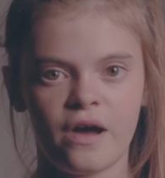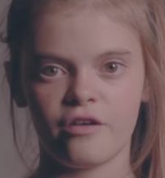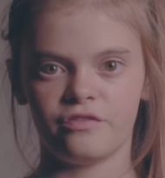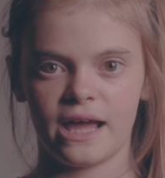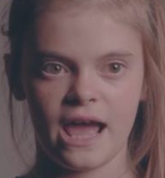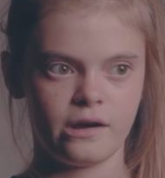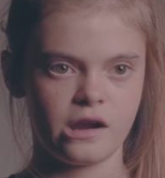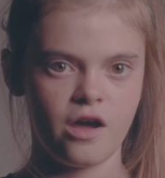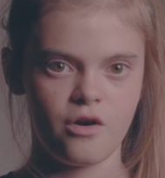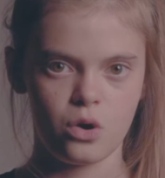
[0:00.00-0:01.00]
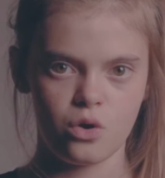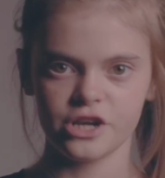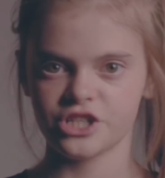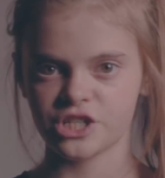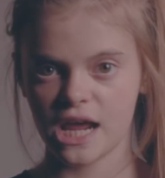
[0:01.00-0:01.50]
Firefly and
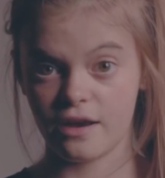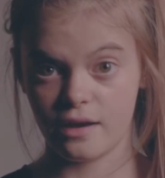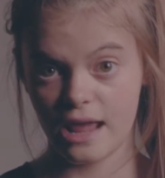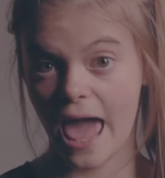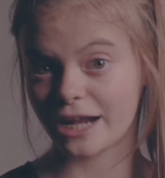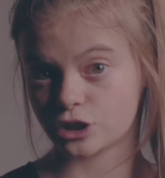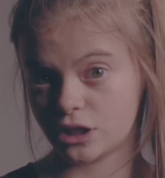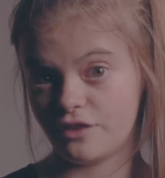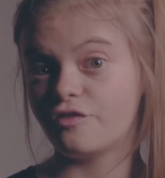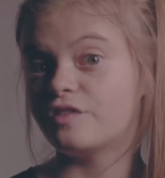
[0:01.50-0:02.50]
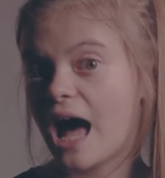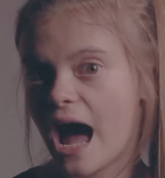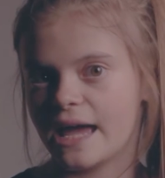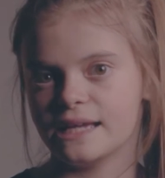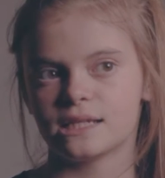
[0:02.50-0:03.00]
rushed and actually
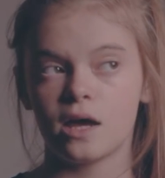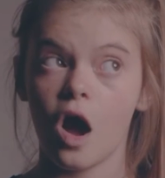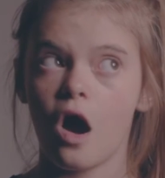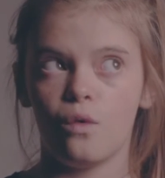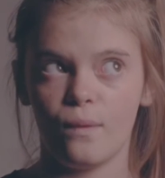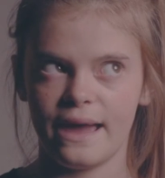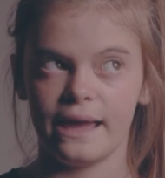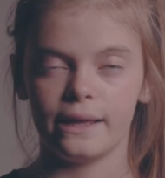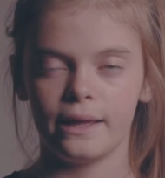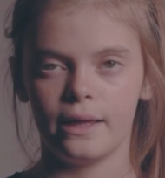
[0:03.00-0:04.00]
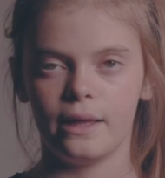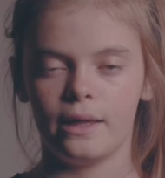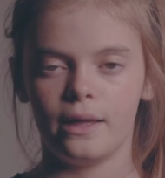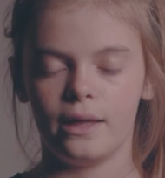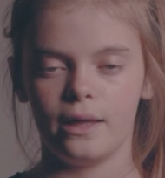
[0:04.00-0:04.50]
flied away.
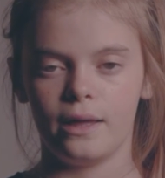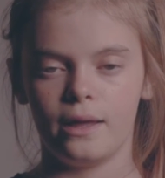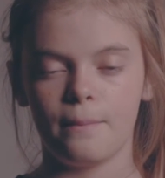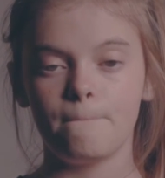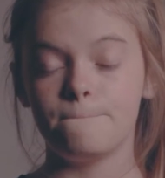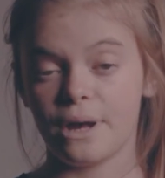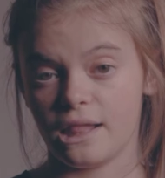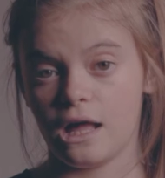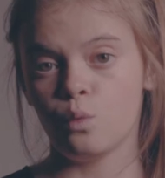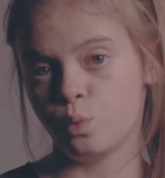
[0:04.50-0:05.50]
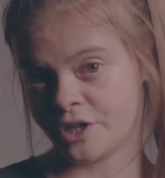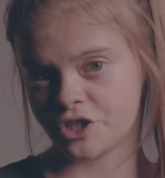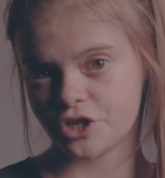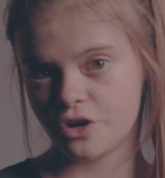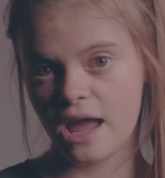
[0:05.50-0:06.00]
Bella,
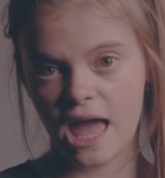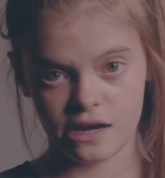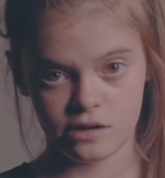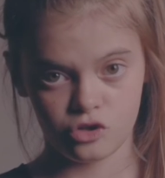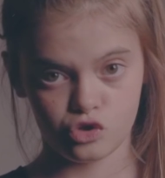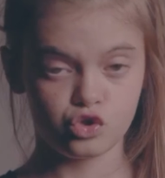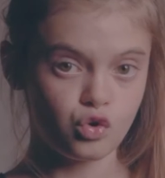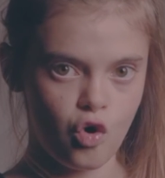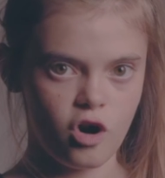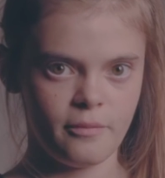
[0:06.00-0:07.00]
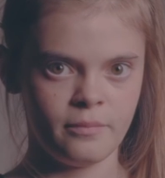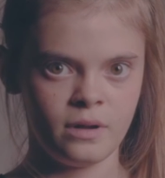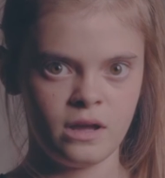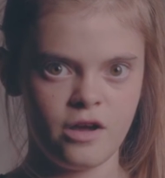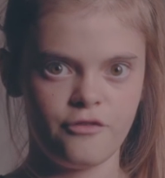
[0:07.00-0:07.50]
Winter, and
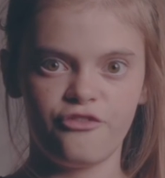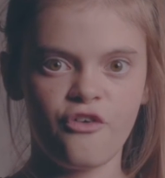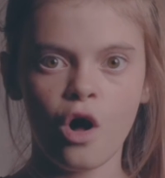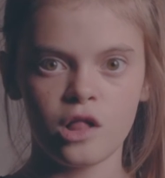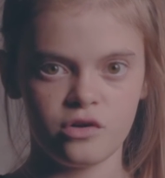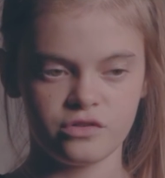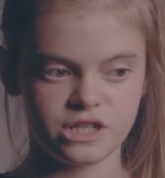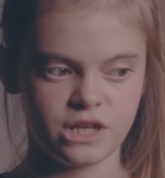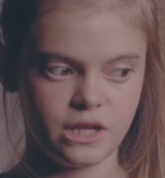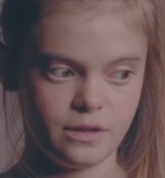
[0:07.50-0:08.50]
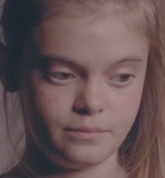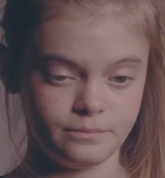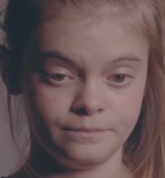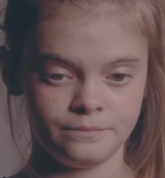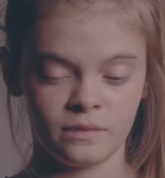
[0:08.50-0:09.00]
Storm followed
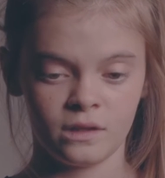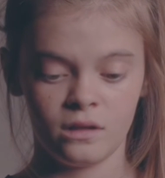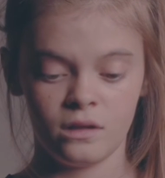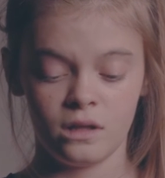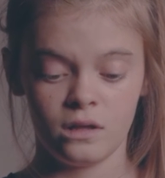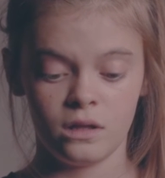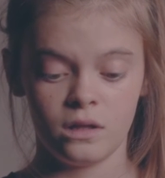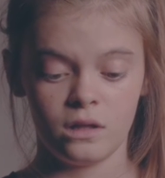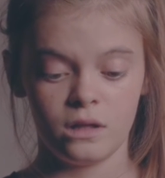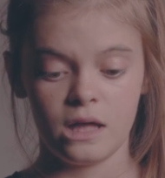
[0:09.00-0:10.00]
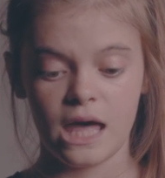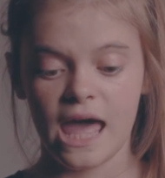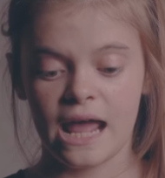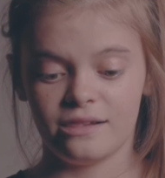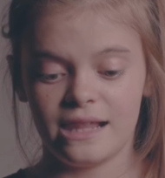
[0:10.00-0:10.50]
him
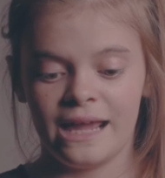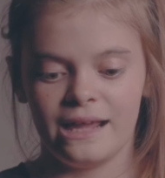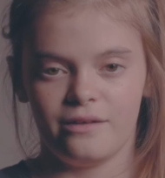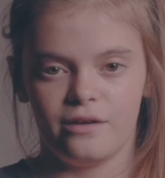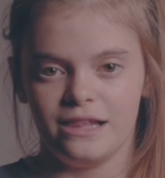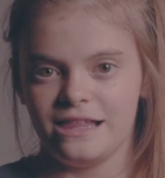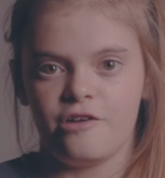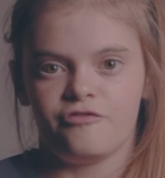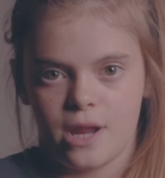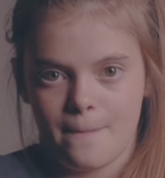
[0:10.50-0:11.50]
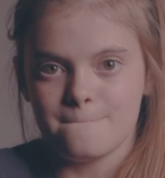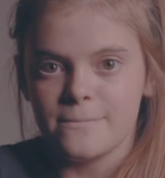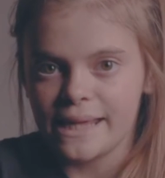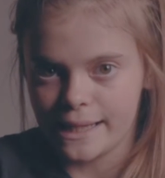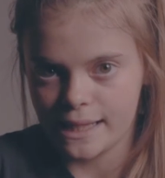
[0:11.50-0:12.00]
and lay, left
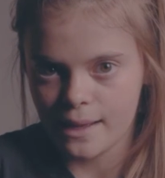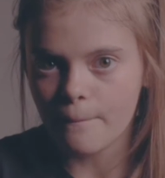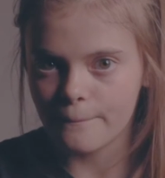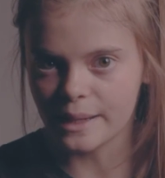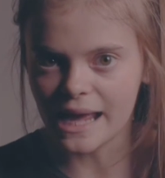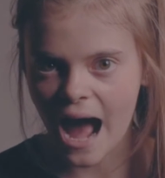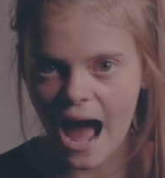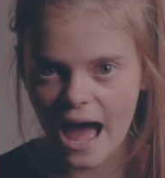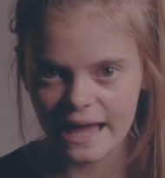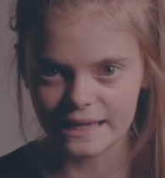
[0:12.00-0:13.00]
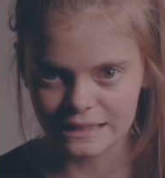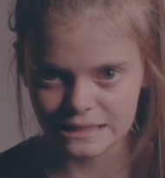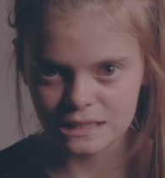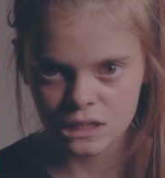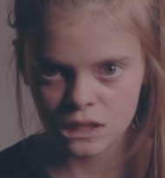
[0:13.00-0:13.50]
me
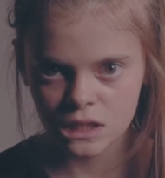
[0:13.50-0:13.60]
behind.